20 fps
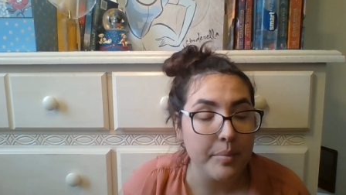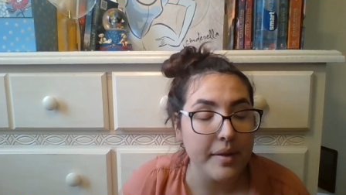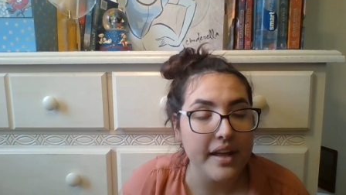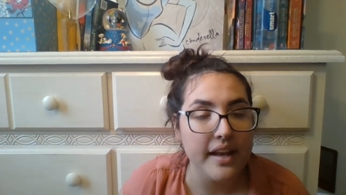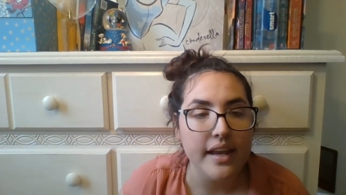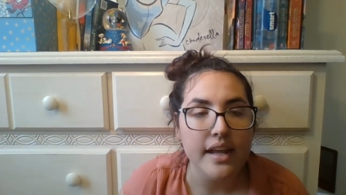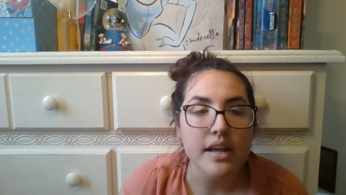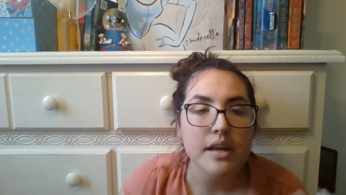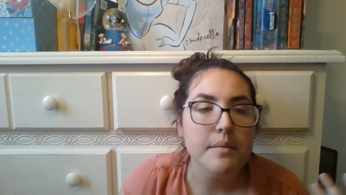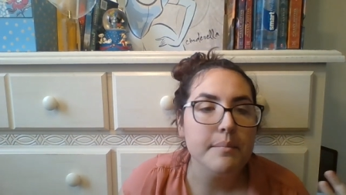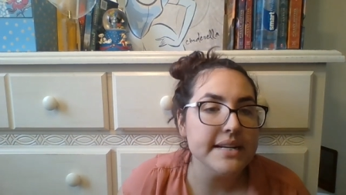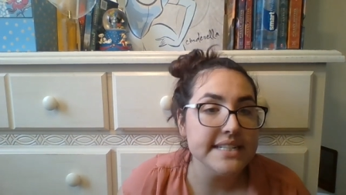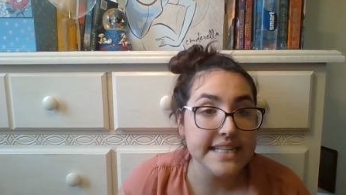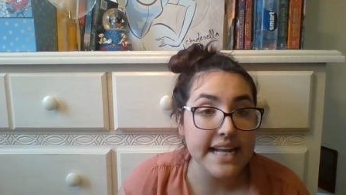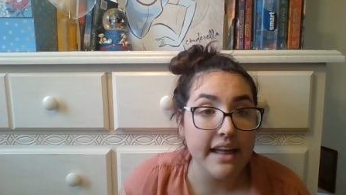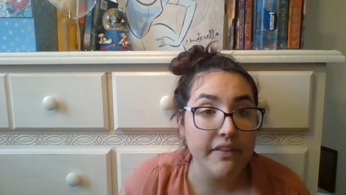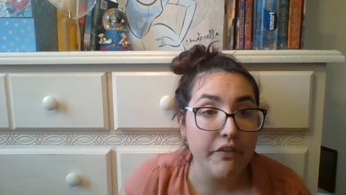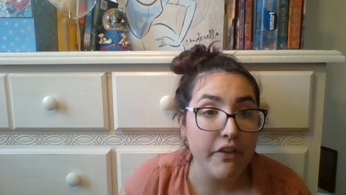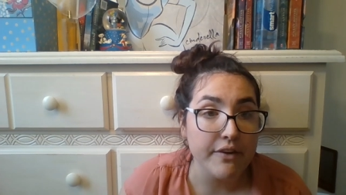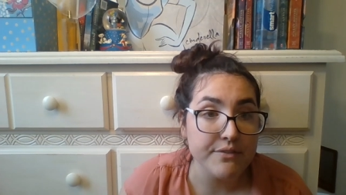but my
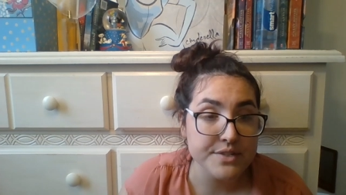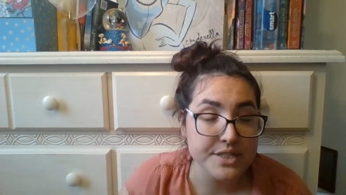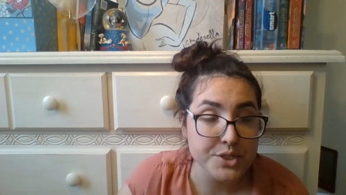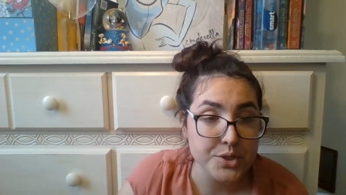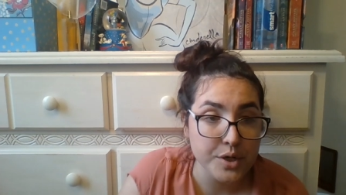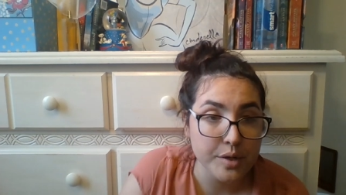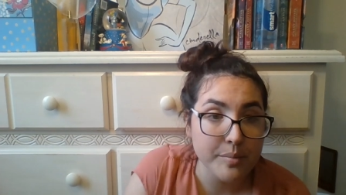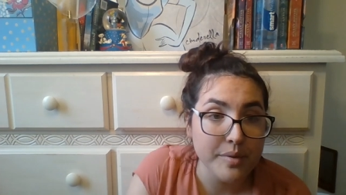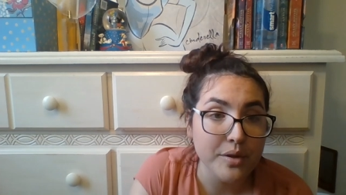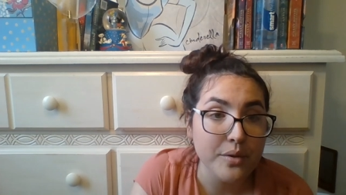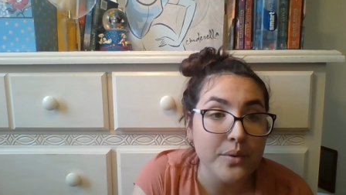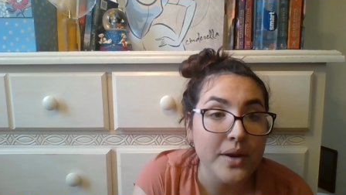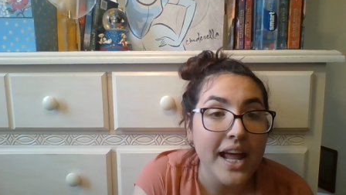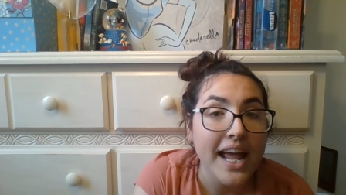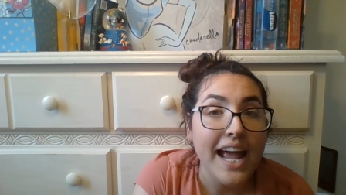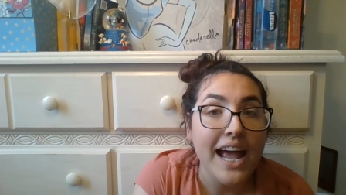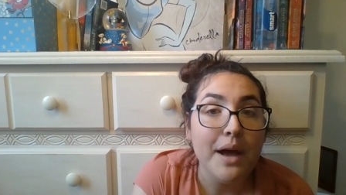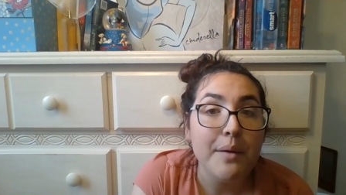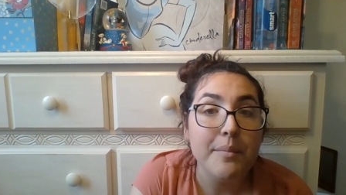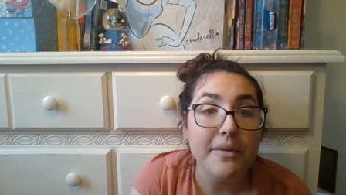dad loves the tribute.
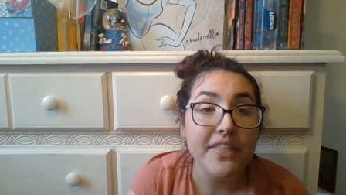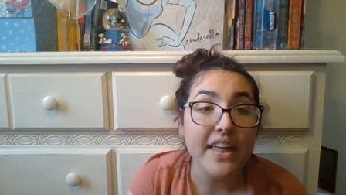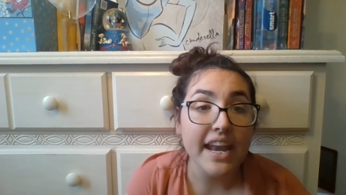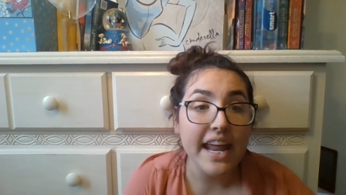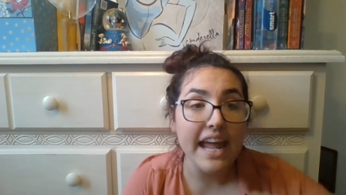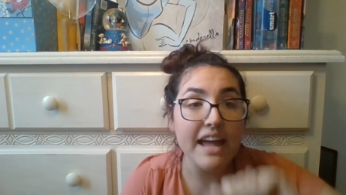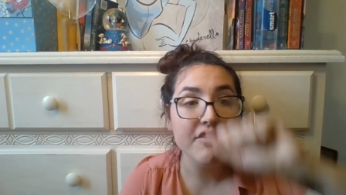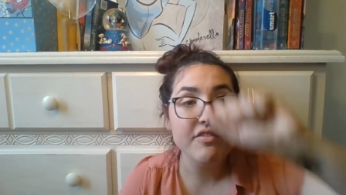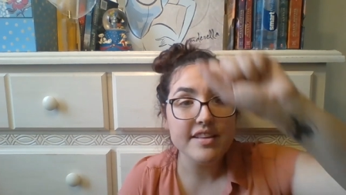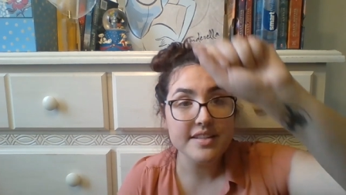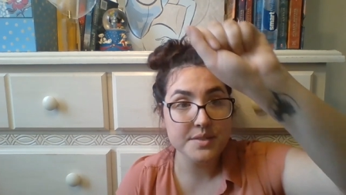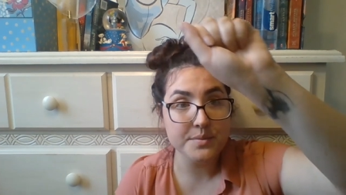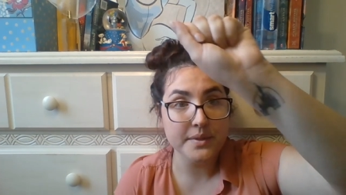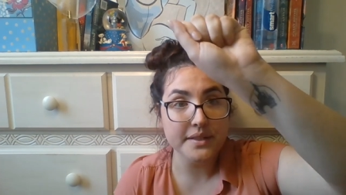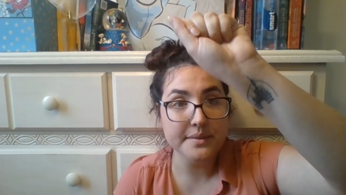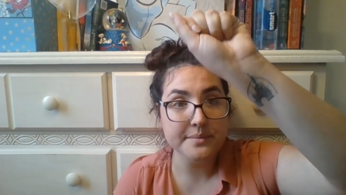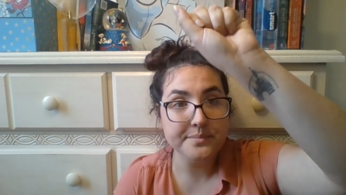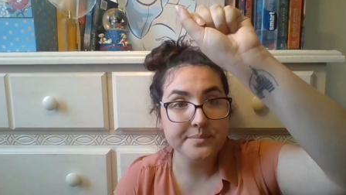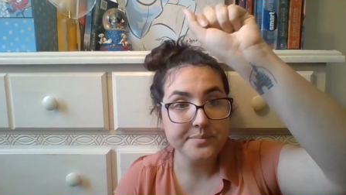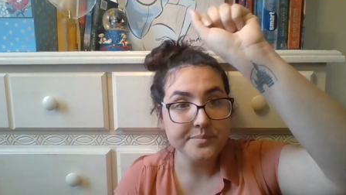But then I have this
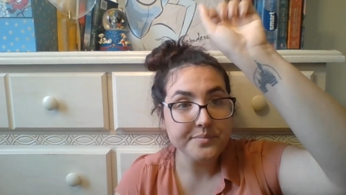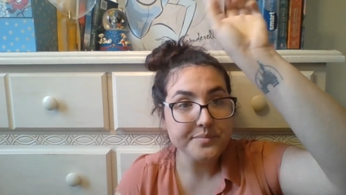one.